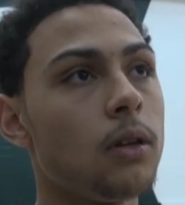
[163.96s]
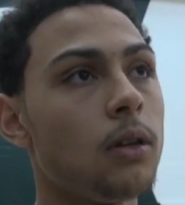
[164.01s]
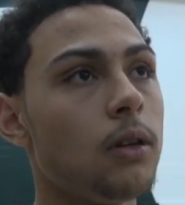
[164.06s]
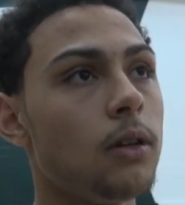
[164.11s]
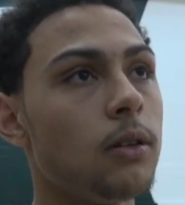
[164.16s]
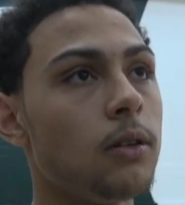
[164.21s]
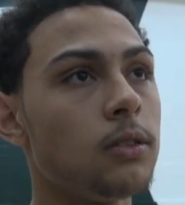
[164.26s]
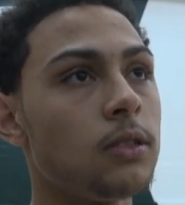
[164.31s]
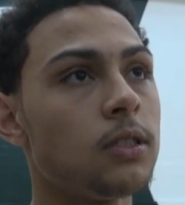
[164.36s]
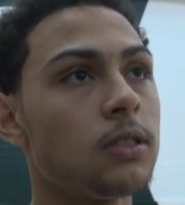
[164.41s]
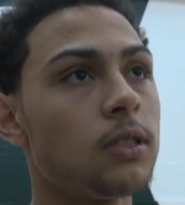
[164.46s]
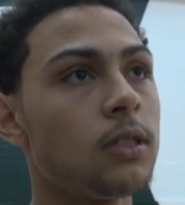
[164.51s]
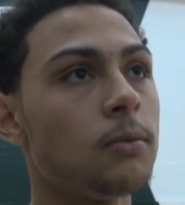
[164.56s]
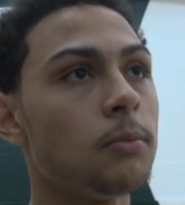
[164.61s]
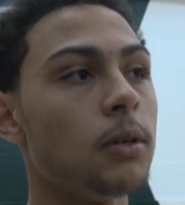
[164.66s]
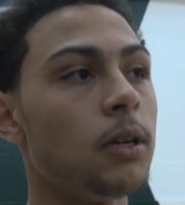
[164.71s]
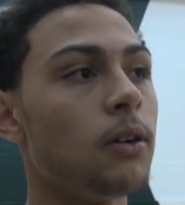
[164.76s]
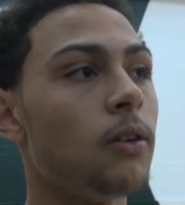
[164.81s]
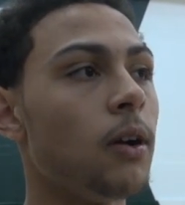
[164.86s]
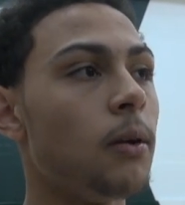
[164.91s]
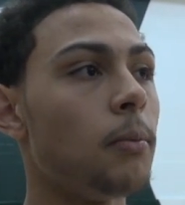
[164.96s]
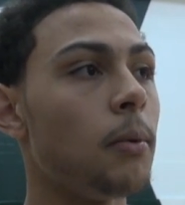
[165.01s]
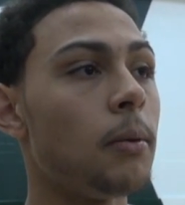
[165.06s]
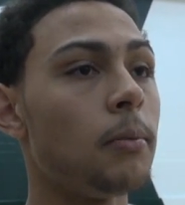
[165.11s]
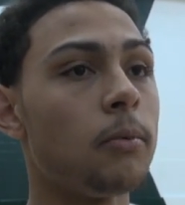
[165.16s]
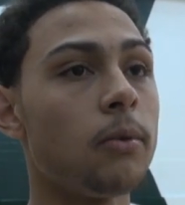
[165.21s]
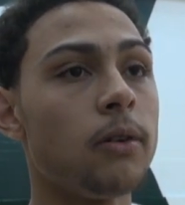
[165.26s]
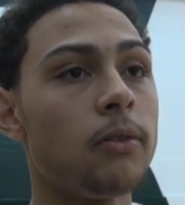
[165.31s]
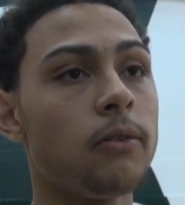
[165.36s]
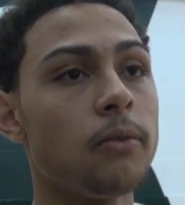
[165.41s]
you know, it's just going to be a great
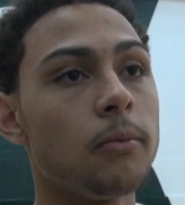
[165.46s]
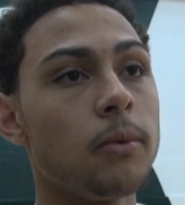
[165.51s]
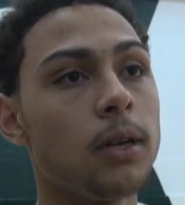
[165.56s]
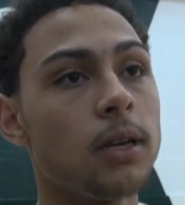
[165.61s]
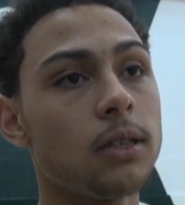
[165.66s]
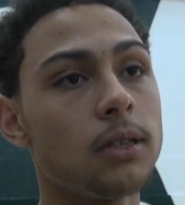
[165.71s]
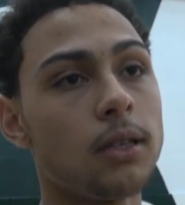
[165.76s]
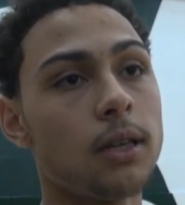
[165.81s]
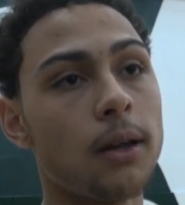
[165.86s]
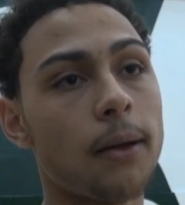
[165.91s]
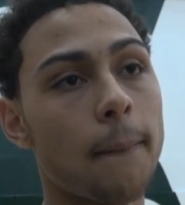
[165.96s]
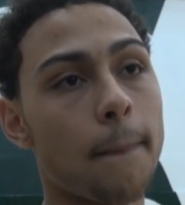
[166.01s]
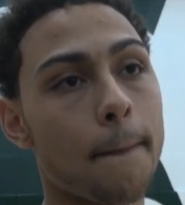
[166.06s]
memory for me, I think.